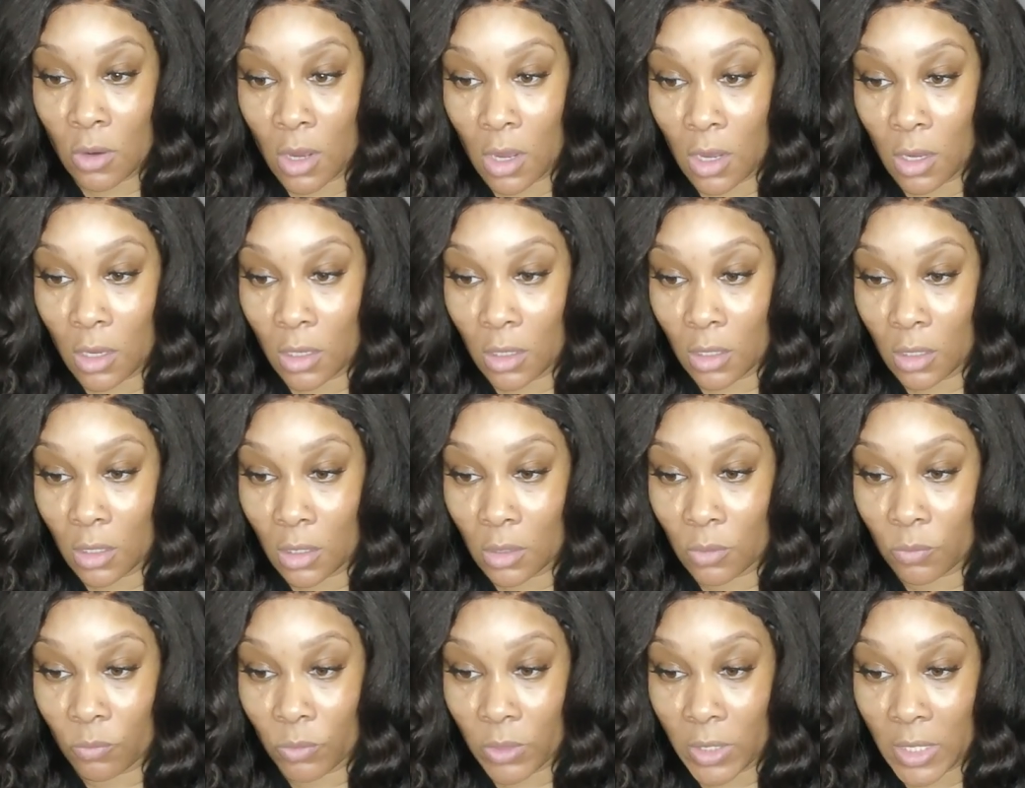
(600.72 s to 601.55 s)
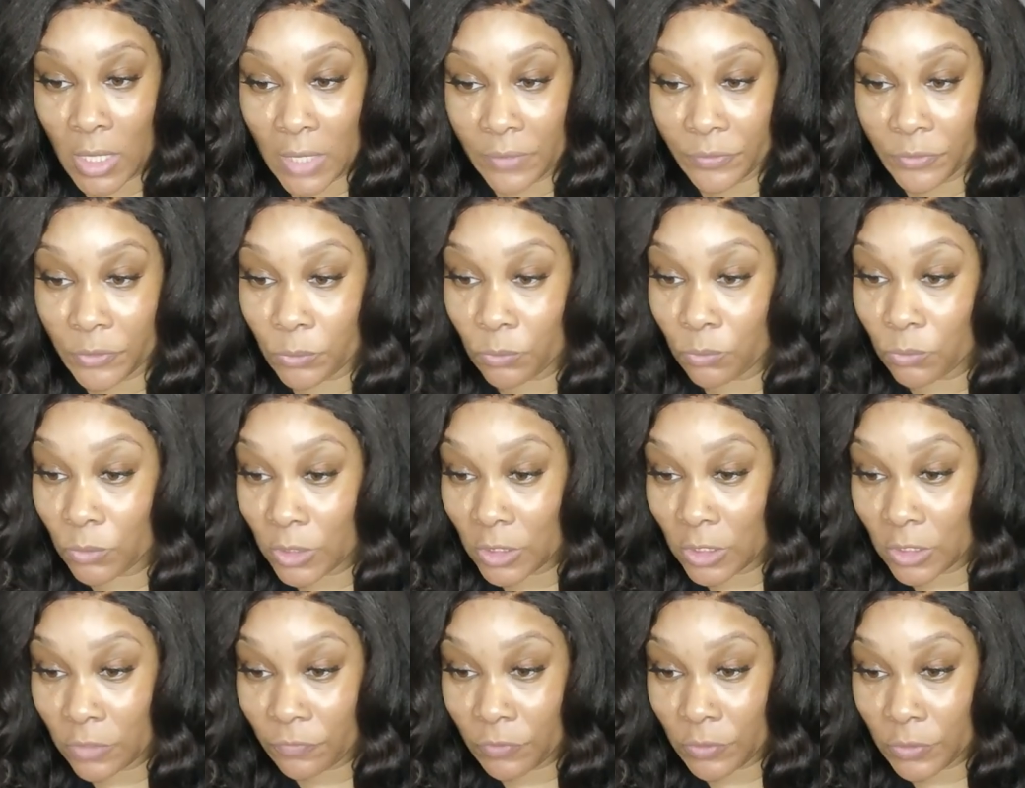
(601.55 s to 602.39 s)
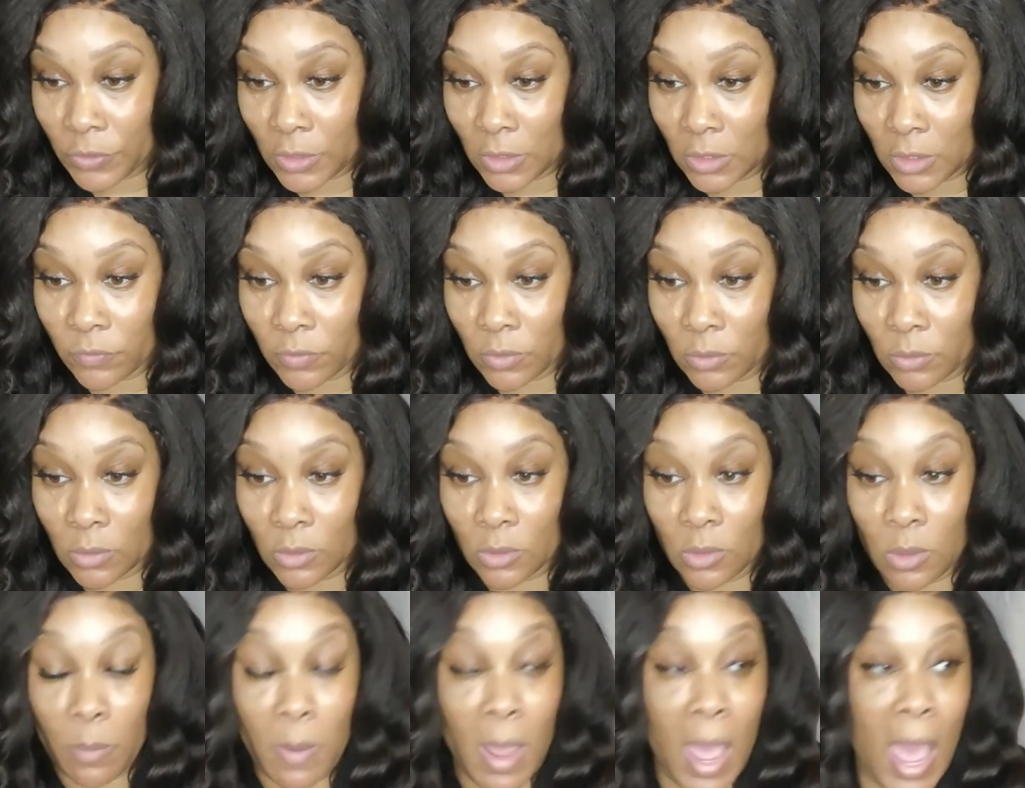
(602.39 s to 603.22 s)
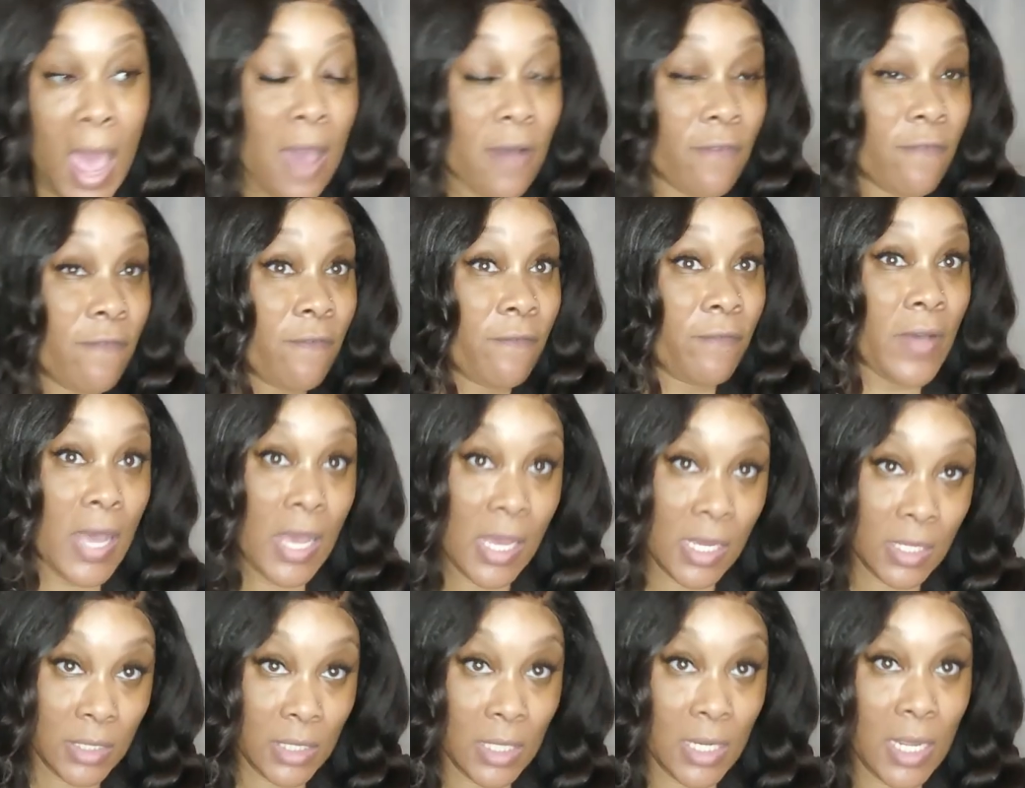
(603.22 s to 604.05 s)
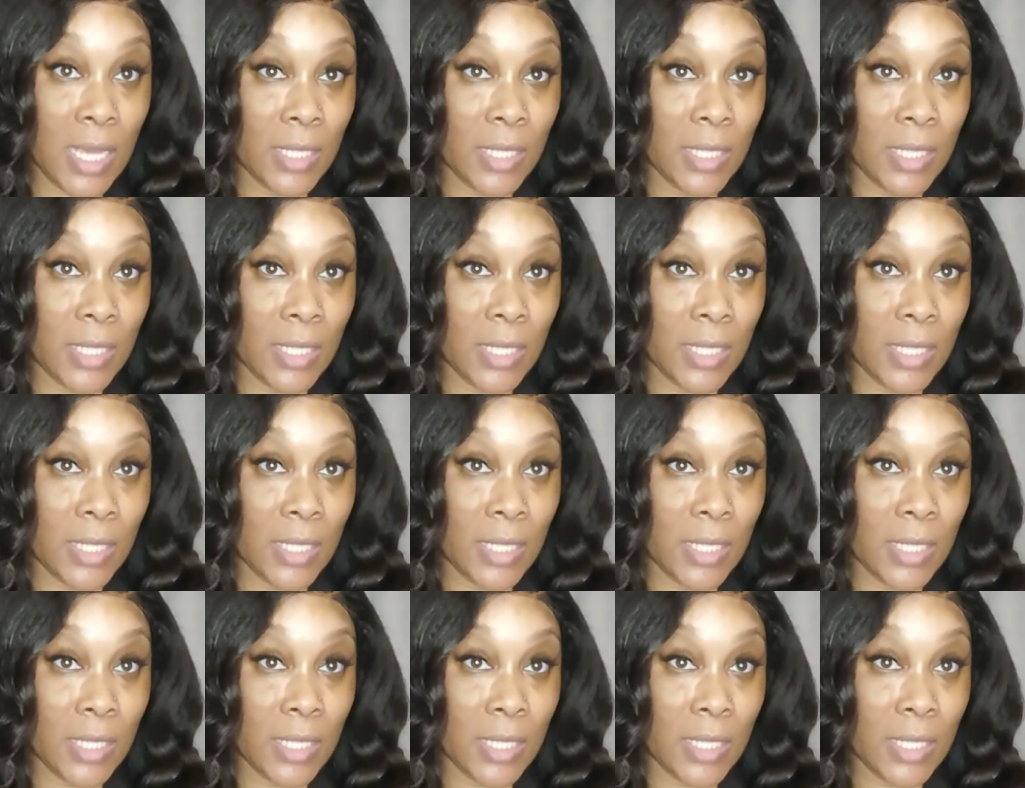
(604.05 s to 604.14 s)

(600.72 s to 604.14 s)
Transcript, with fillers: Um, we got the rug for the living room. I finally